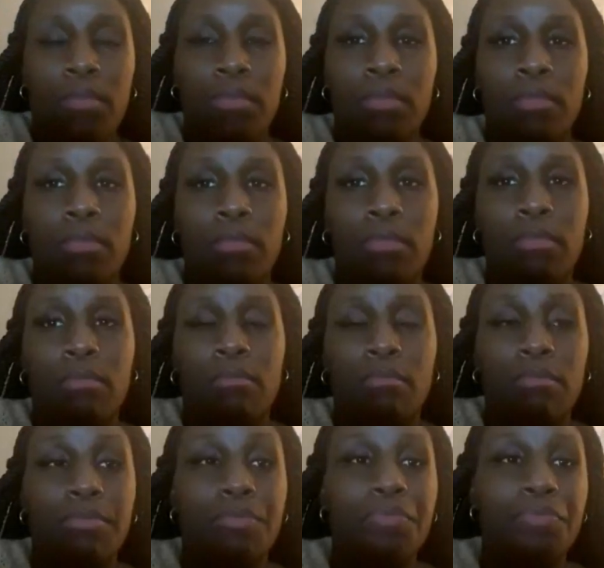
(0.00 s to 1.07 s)

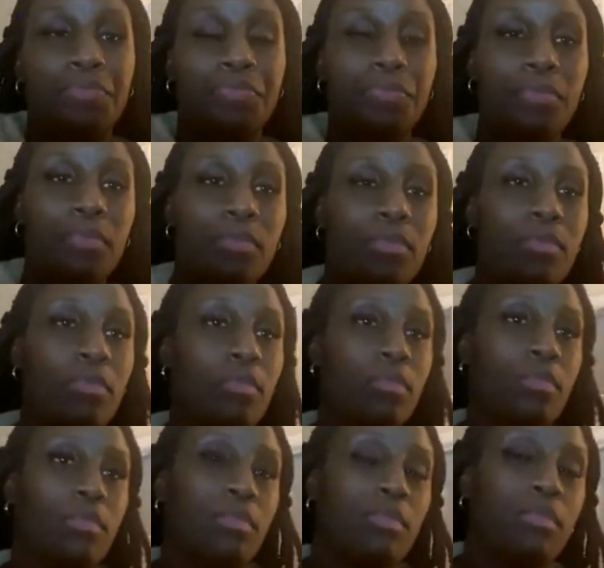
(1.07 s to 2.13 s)

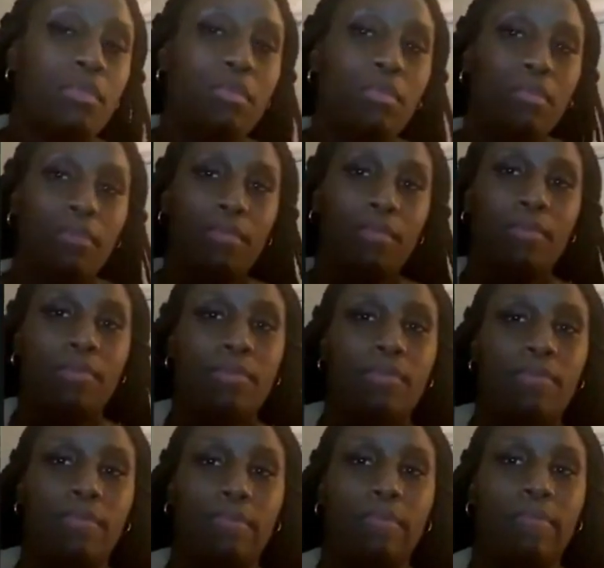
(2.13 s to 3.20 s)

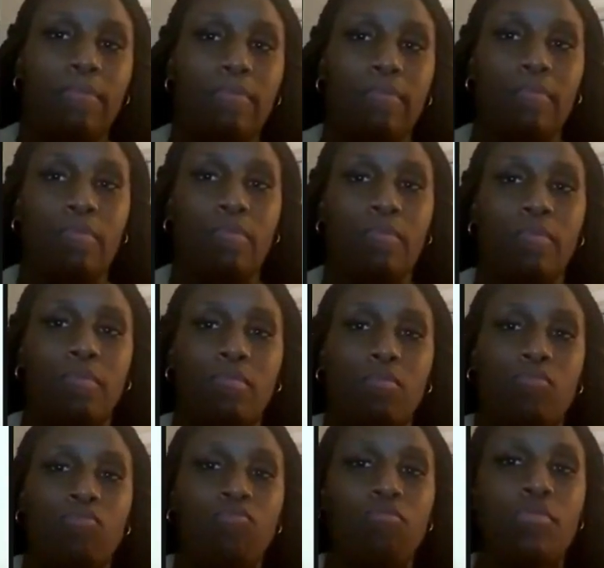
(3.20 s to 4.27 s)

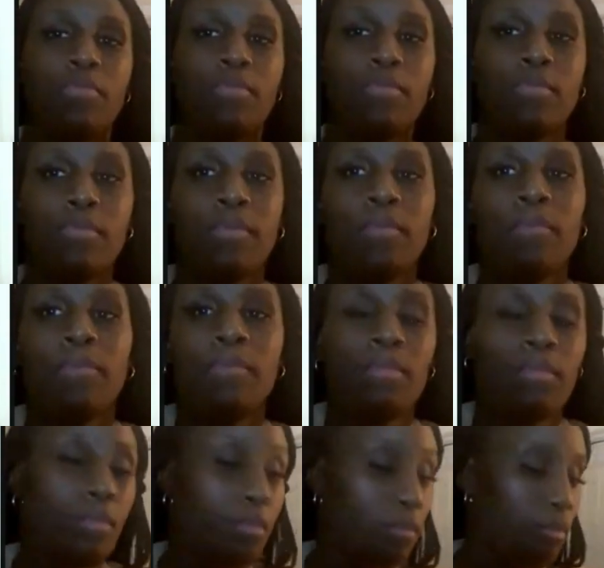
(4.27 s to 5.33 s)

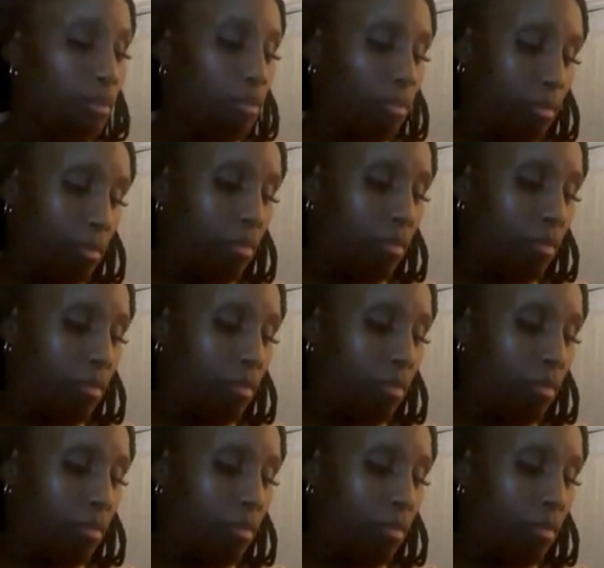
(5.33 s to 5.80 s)
(silent)